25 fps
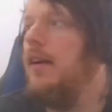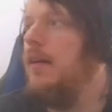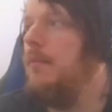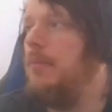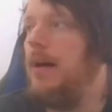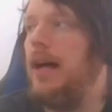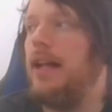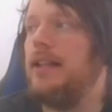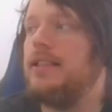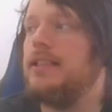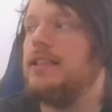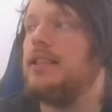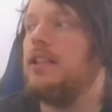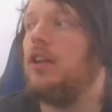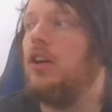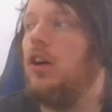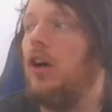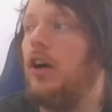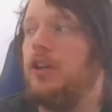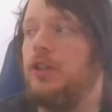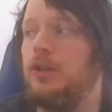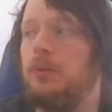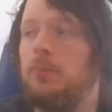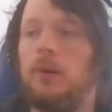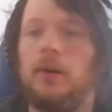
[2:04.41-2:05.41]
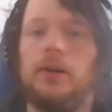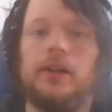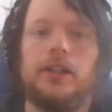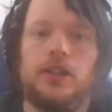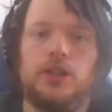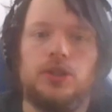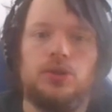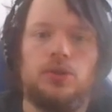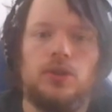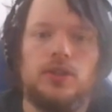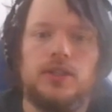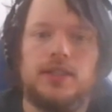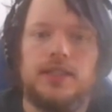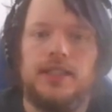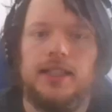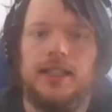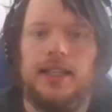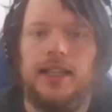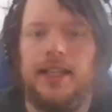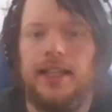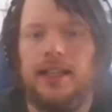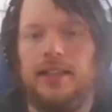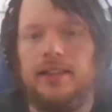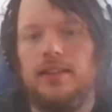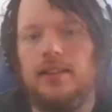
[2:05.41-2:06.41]
Bounces a card your opponent controls to the
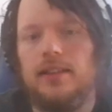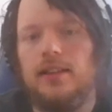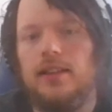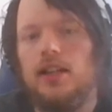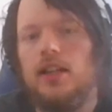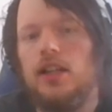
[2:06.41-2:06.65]
hand.